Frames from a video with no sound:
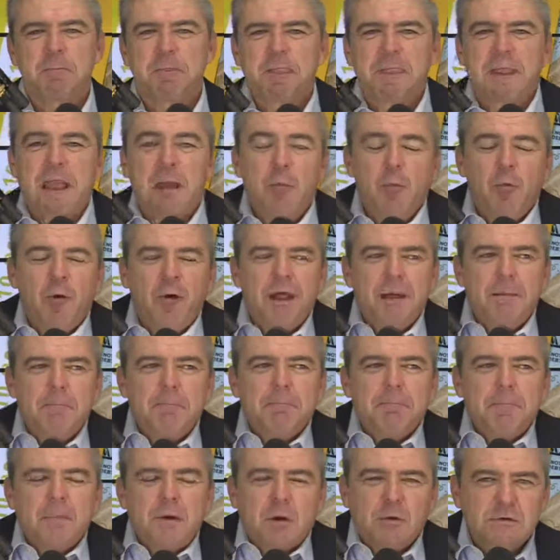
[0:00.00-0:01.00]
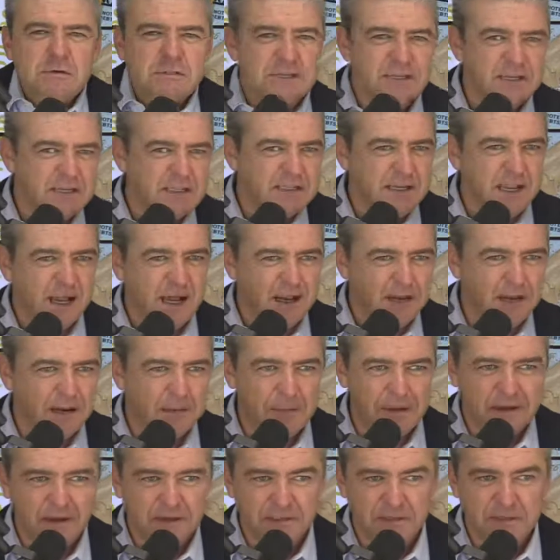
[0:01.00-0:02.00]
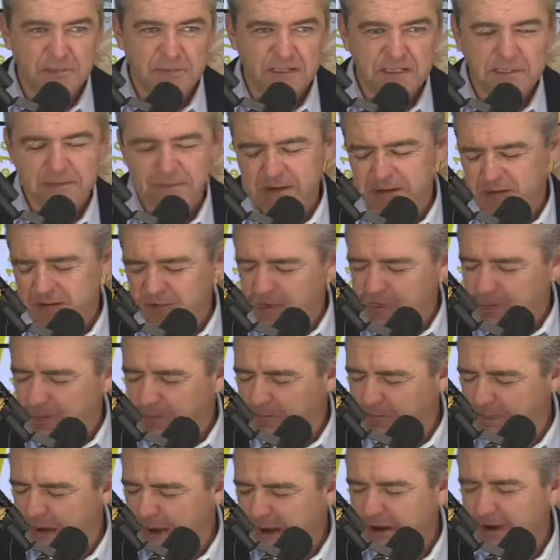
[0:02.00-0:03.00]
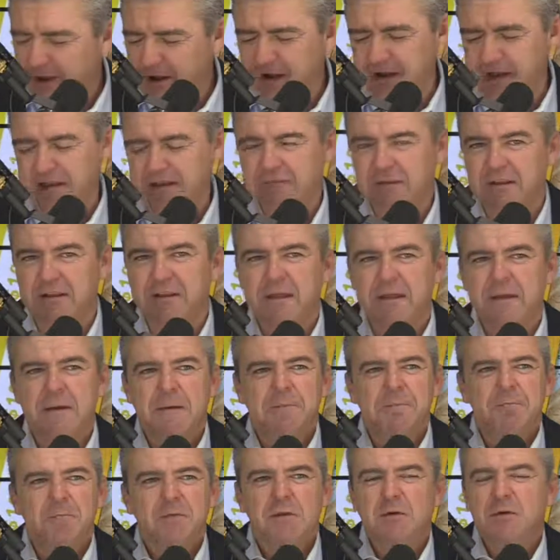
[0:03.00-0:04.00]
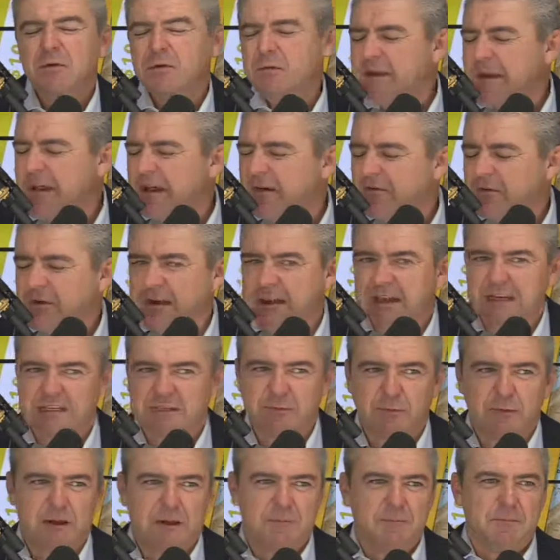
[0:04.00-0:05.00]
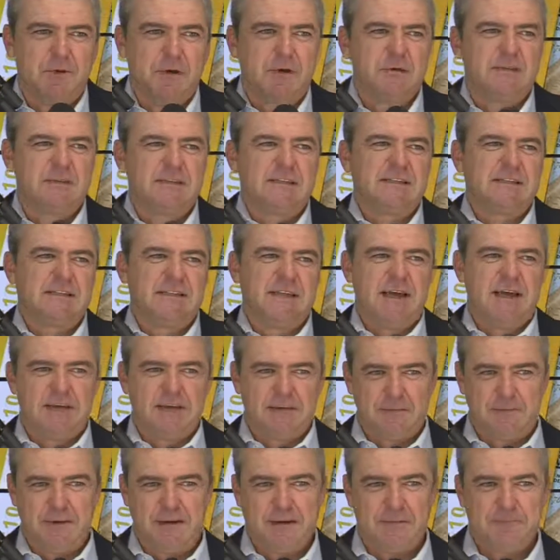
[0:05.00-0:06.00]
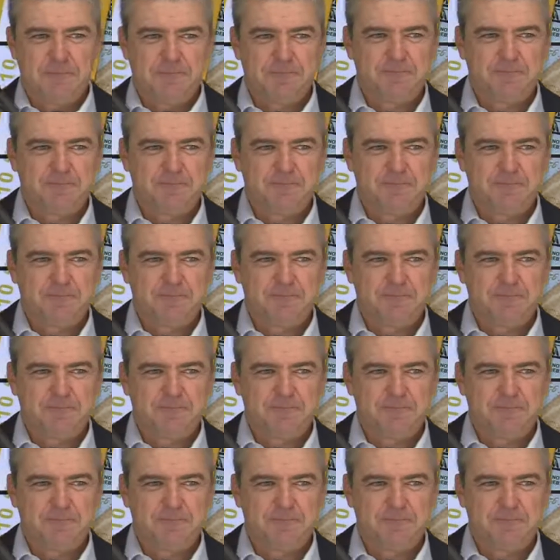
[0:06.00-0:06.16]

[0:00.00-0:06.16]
And what I'm most excited about, Smith, you'll never guess what I'm most excited about.